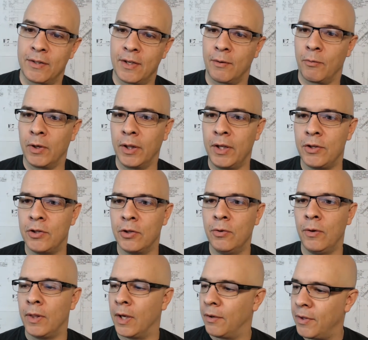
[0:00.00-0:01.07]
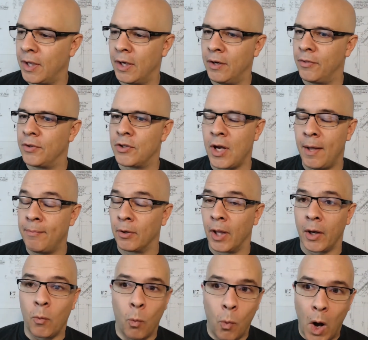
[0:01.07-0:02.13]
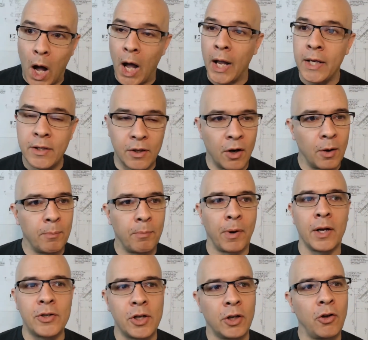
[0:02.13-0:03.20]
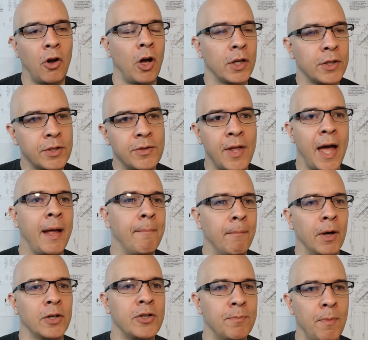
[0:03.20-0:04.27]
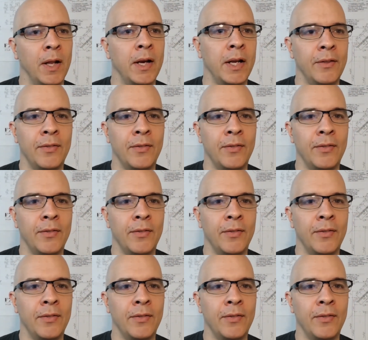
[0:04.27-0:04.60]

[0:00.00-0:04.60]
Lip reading: They really do. And at the end of the job, they're like, why did our project cost that much money?